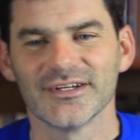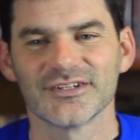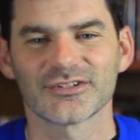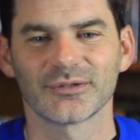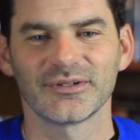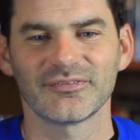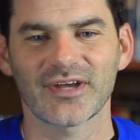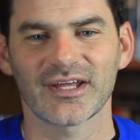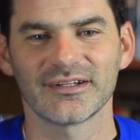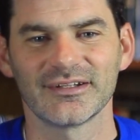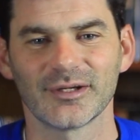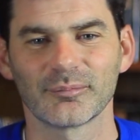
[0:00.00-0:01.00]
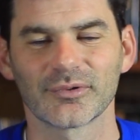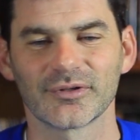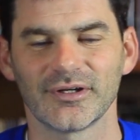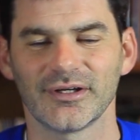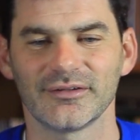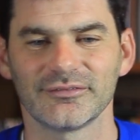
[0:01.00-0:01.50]
So we've had a
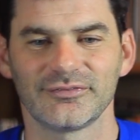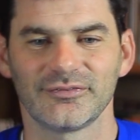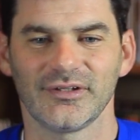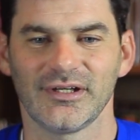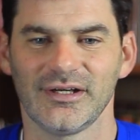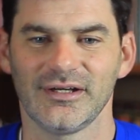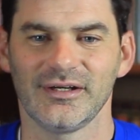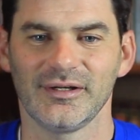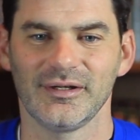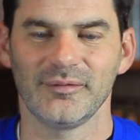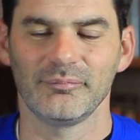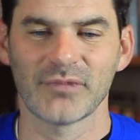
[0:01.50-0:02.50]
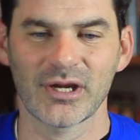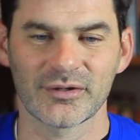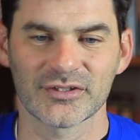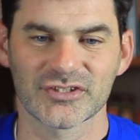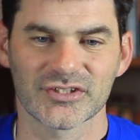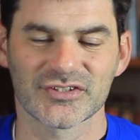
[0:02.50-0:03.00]
number of
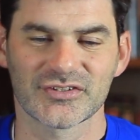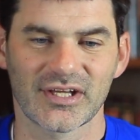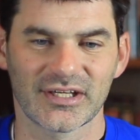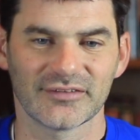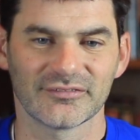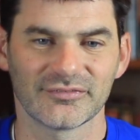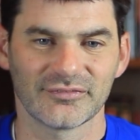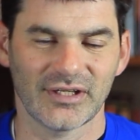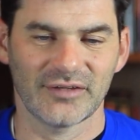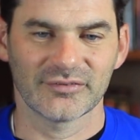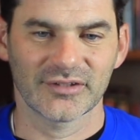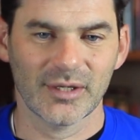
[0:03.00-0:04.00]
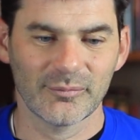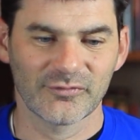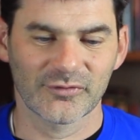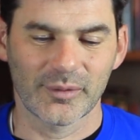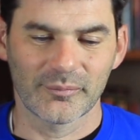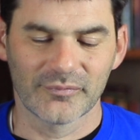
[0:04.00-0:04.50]
marriages that have come
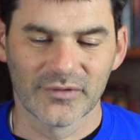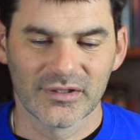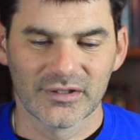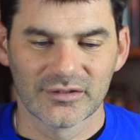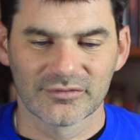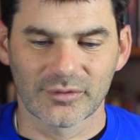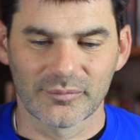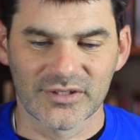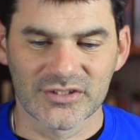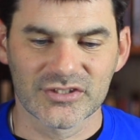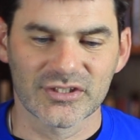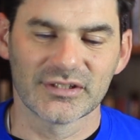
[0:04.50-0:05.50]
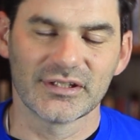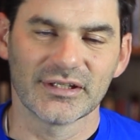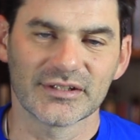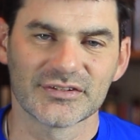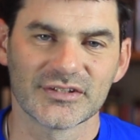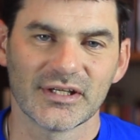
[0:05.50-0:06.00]
from these
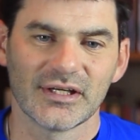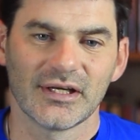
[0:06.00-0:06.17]
shindigs.